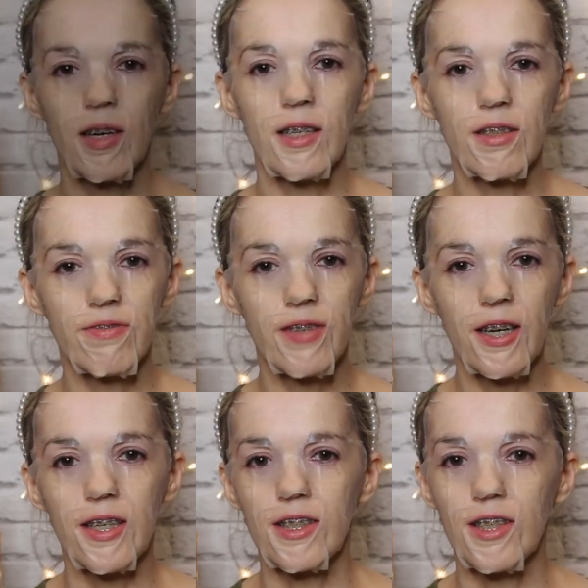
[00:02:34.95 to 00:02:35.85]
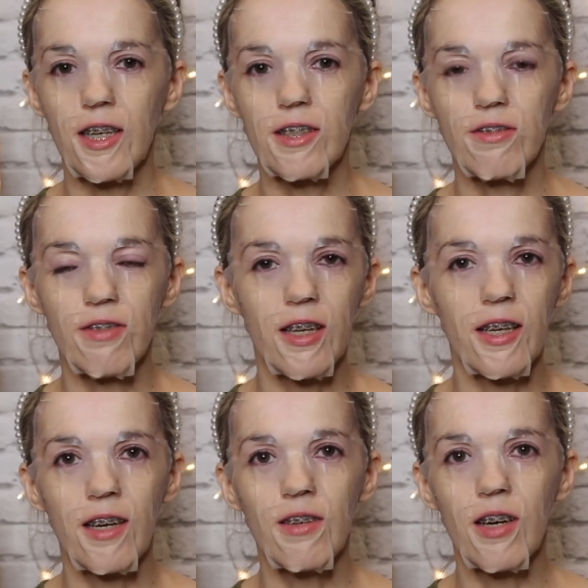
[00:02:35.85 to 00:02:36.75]
I look very attractive right
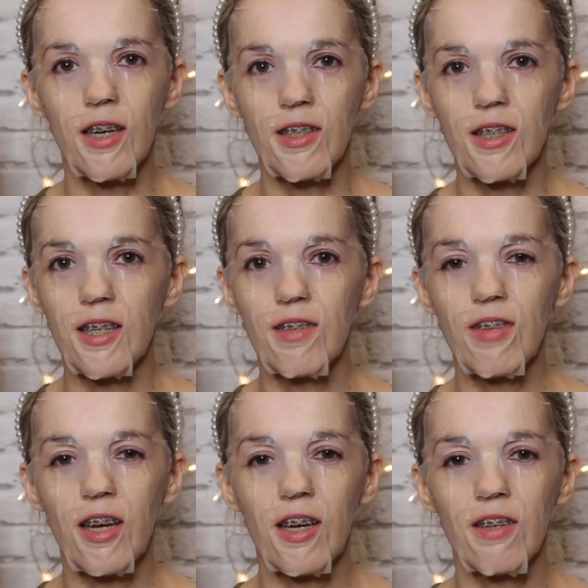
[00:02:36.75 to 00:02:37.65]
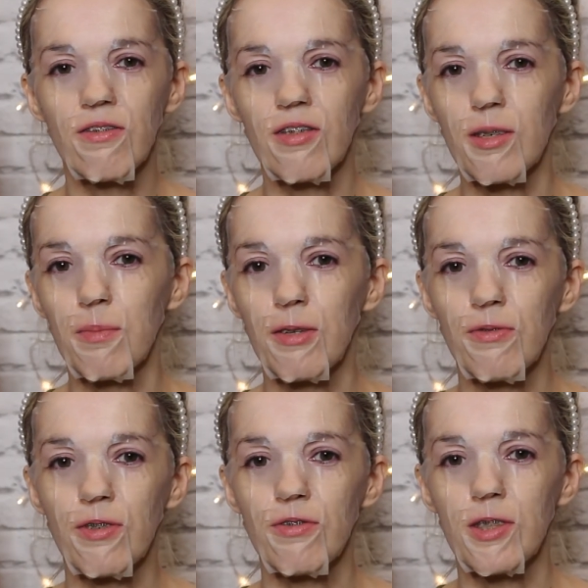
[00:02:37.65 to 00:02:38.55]
now. I'm going to leave that on for about
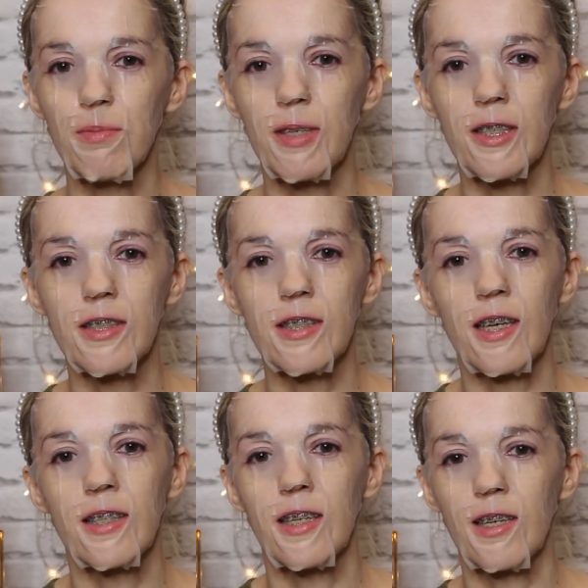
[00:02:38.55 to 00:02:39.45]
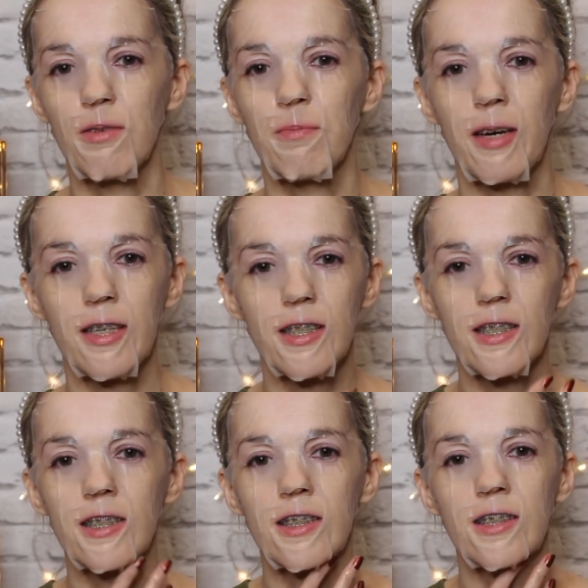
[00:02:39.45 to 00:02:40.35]
15 minutes and then come back
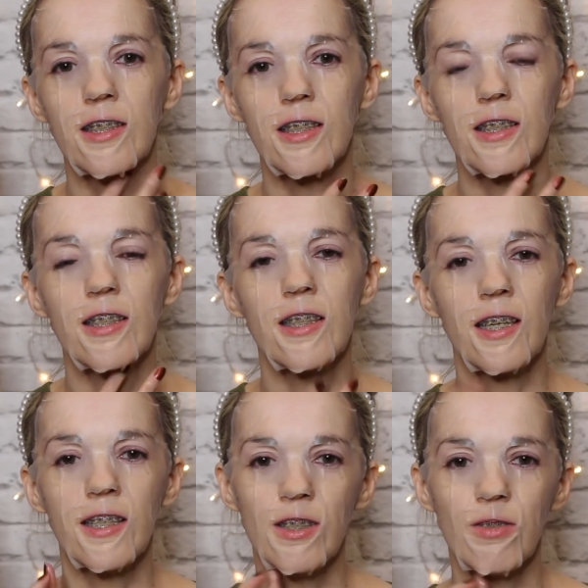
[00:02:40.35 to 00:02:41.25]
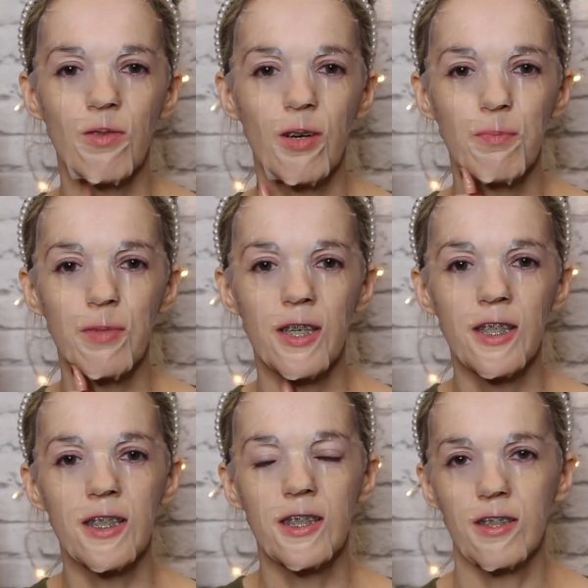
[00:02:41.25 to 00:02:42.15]
in, let you know what
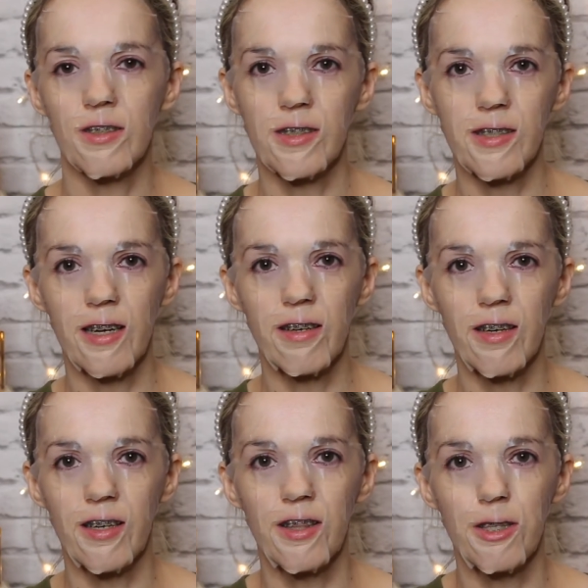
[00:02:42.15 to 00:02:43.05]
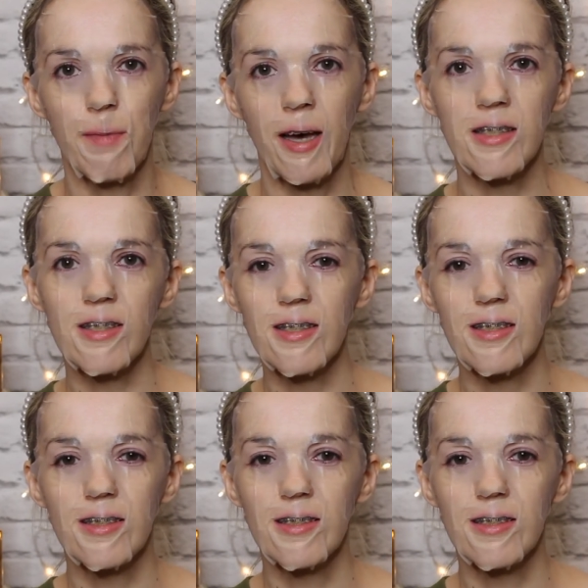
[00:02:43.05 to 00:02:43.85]
my thoughts are on the mask.